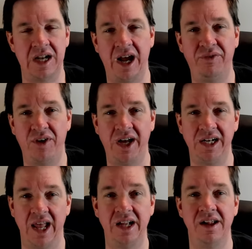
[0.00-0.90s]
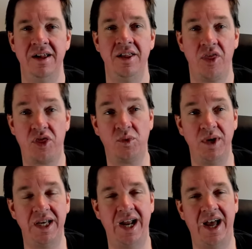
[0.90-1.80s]
I find like
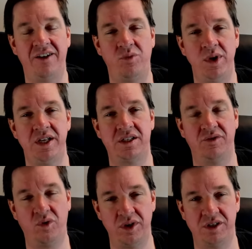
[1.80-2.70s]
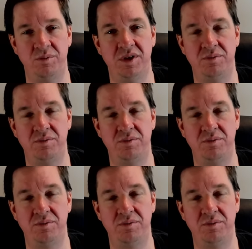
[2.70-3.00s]
3.5 weeks of Christmas